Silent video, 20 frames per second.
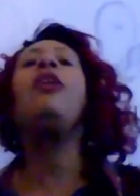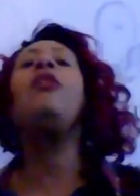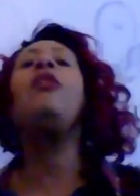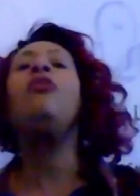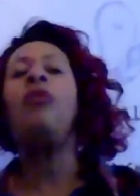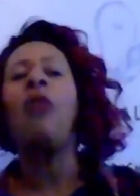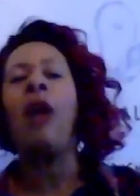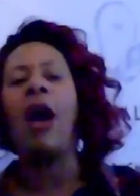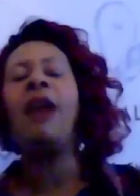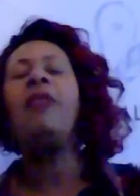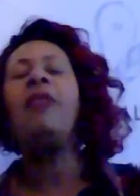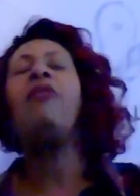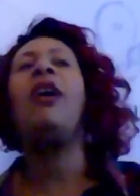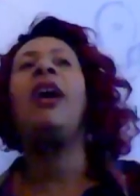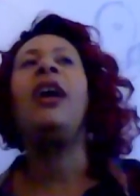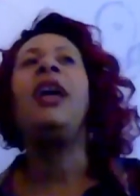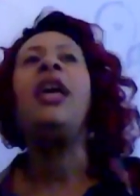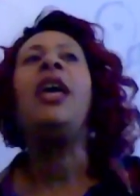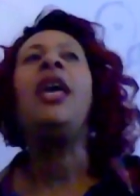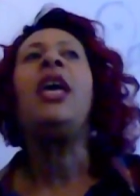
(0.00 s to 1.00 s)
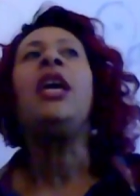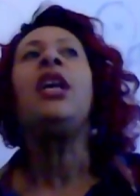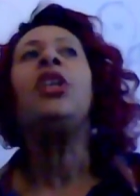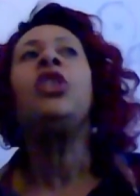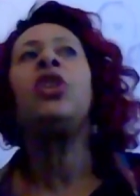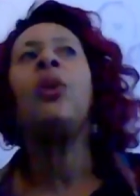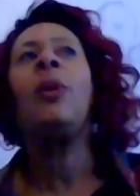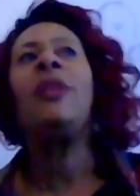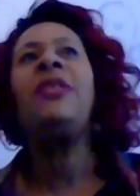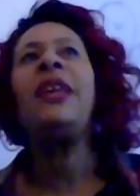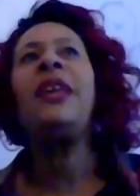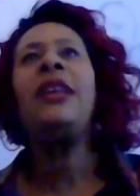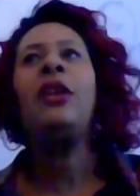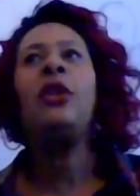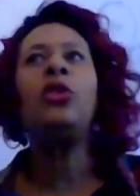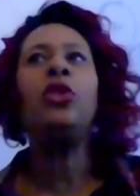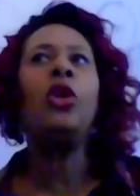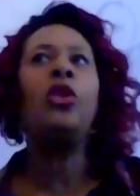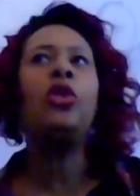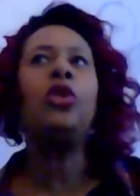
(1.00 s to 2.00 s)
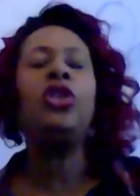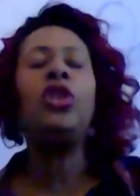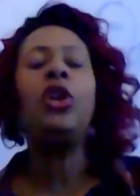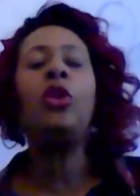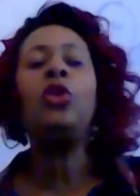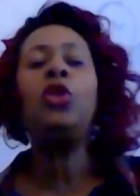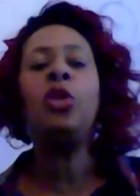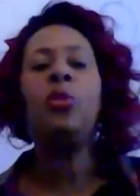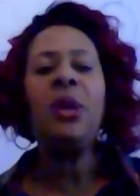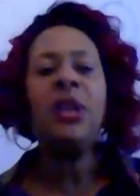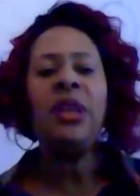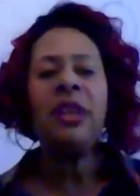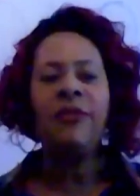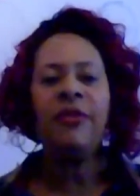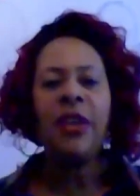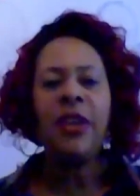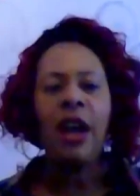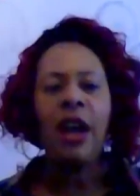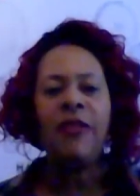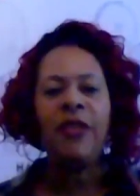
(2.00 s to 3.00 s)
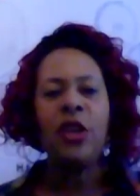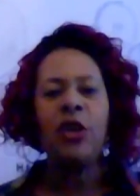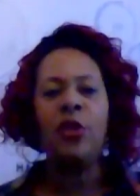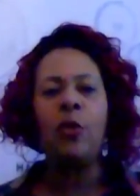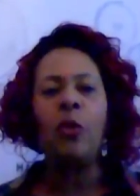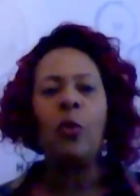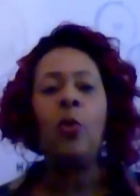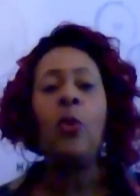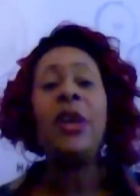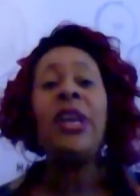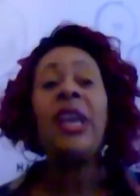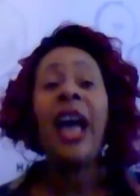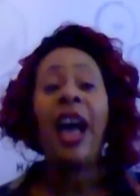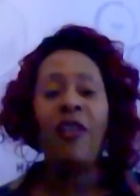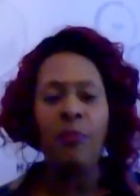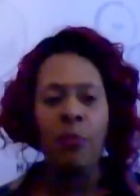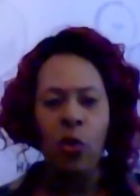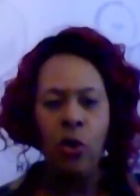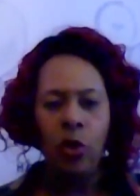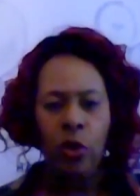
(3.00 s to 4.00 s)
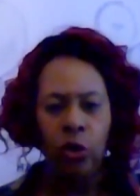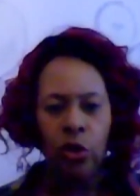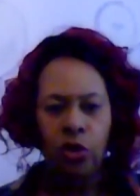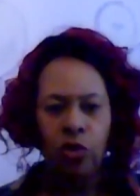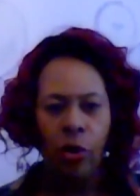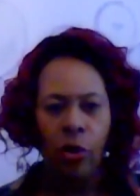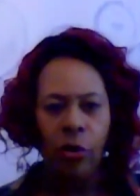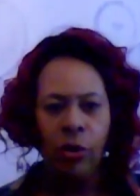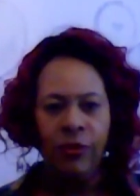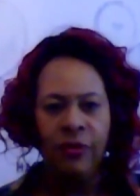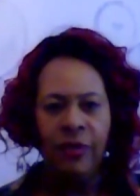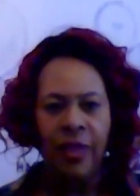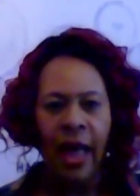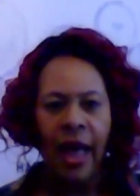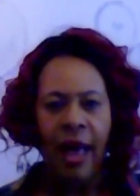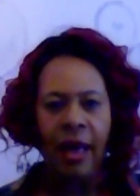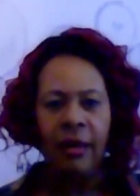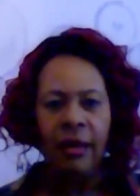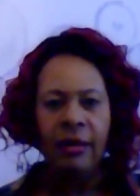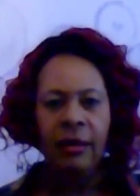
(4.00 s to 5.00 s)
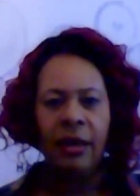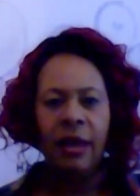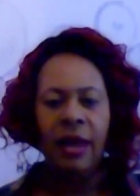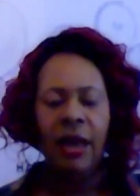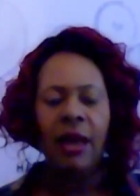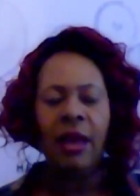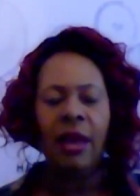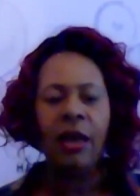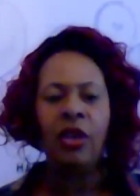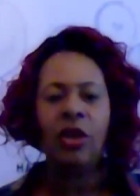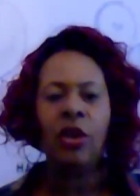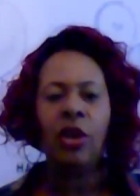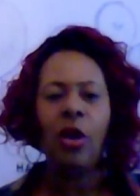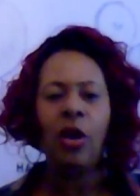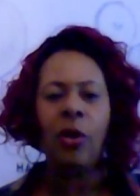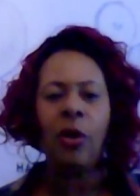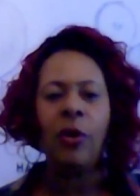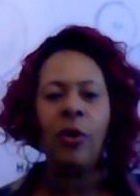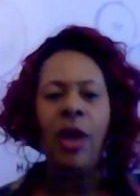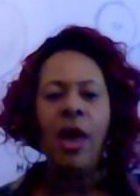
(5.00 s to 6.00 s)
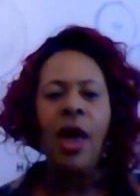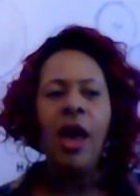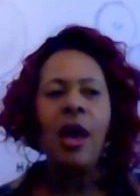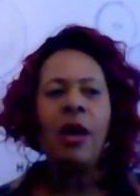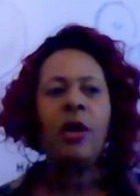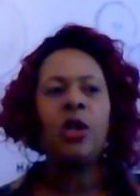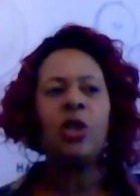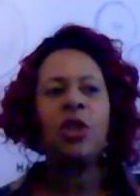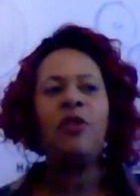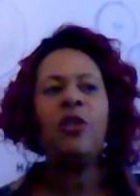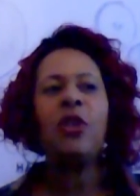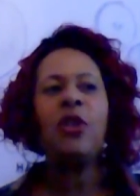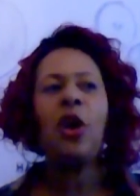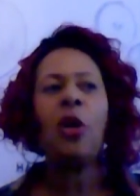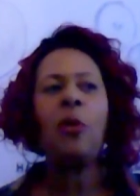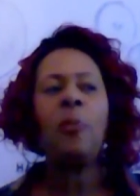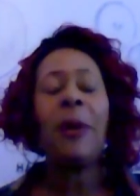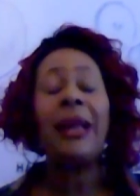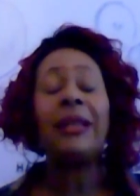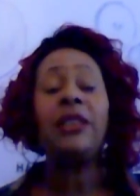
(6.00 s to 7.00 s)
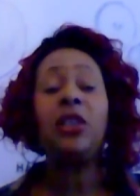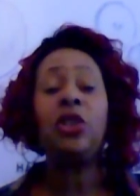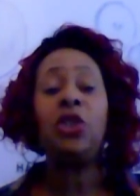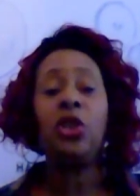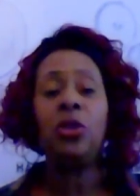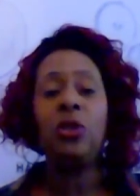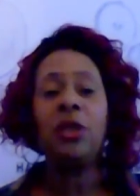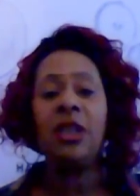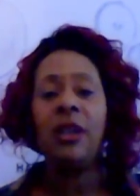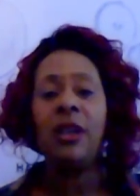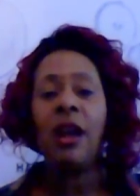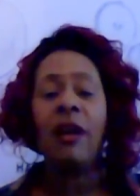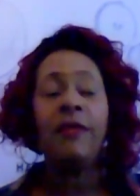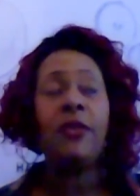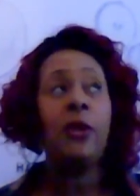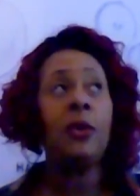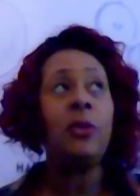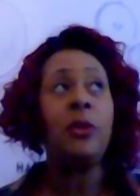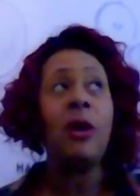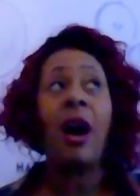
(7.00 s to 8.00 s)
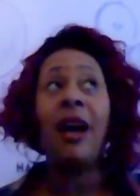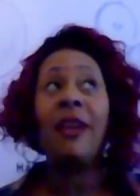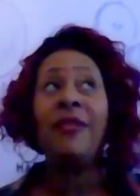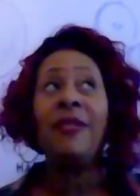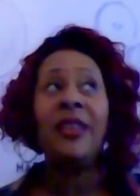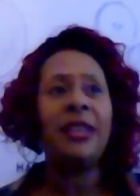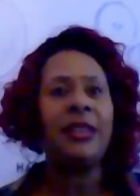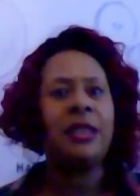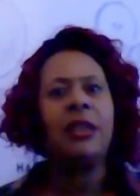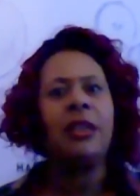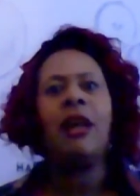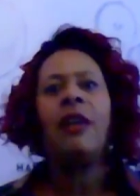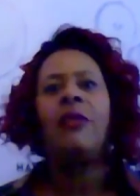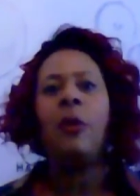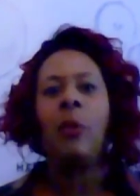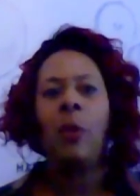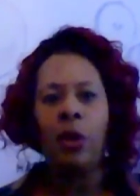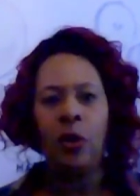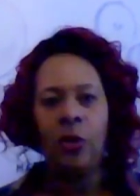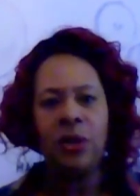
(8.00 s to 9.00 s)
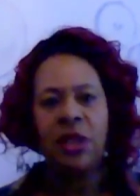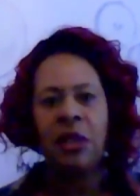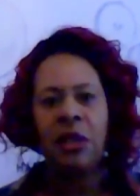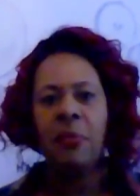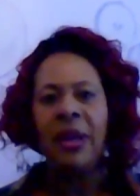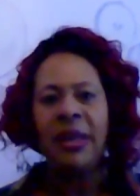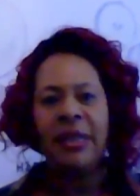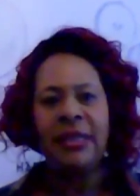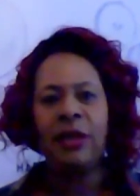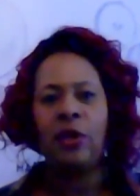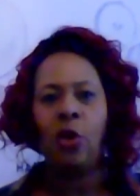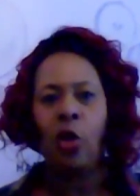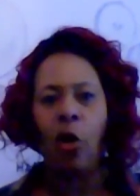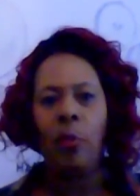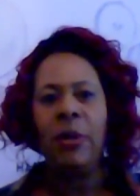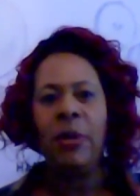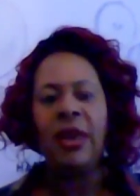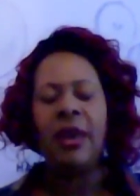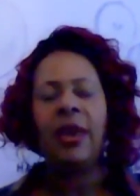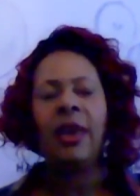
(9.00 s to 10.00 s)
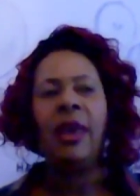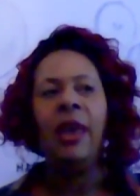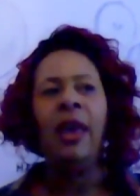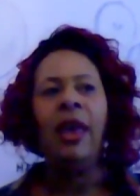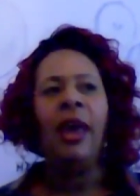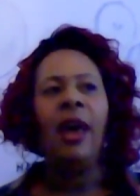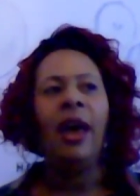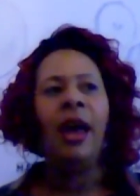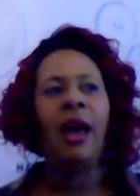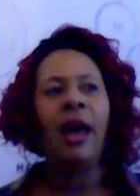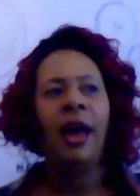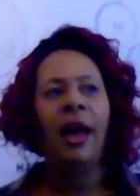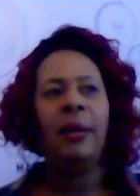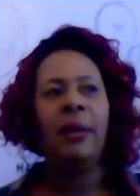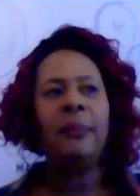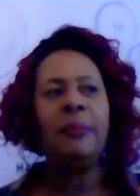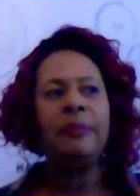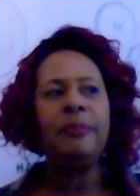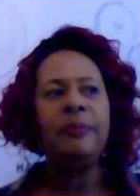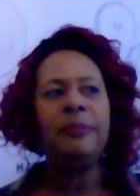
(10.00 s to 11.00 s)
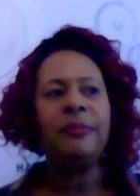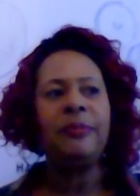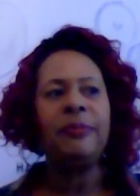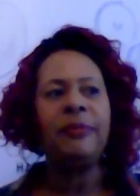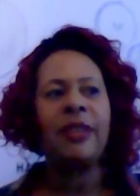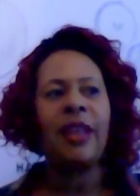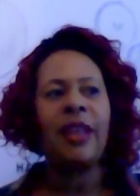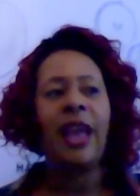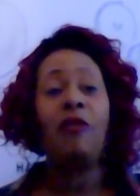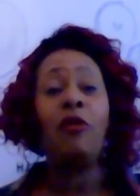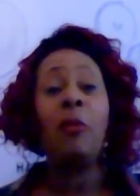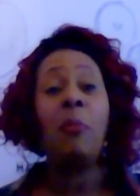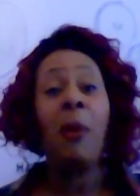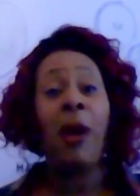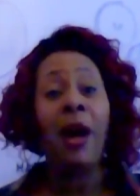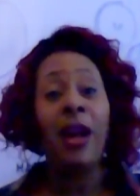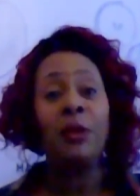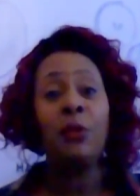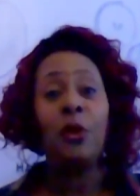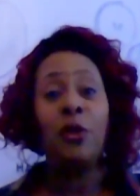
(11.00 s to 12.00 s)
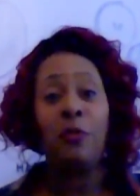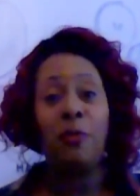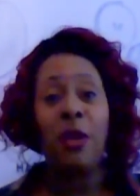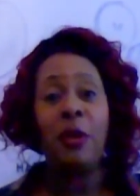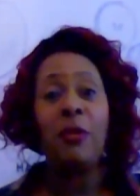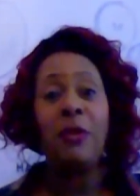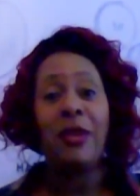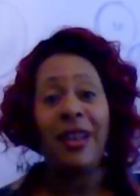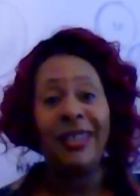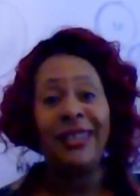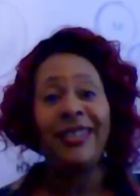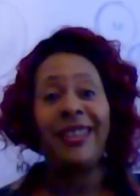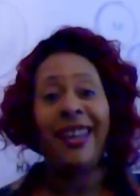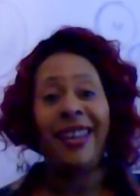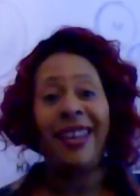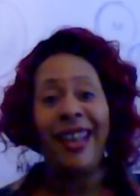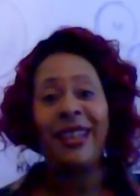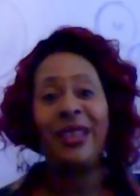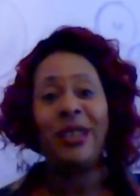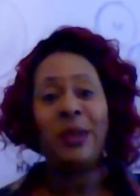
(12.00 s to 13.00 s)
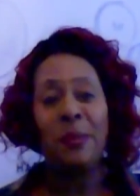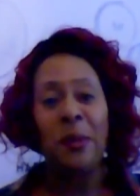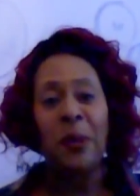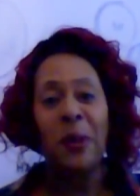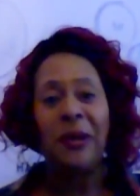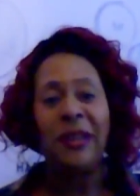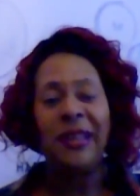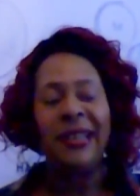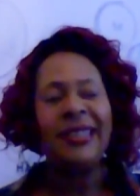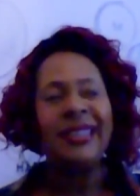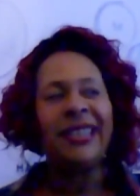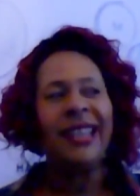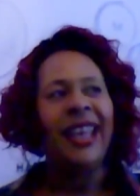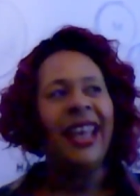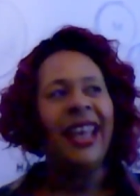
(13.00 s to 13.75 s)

Right. So I think on the social media thing, I think we have more control of that, because if you go back to Judy Love, who I think is another one who's an amazing comic, and reminds me of me when I started out, to be honest.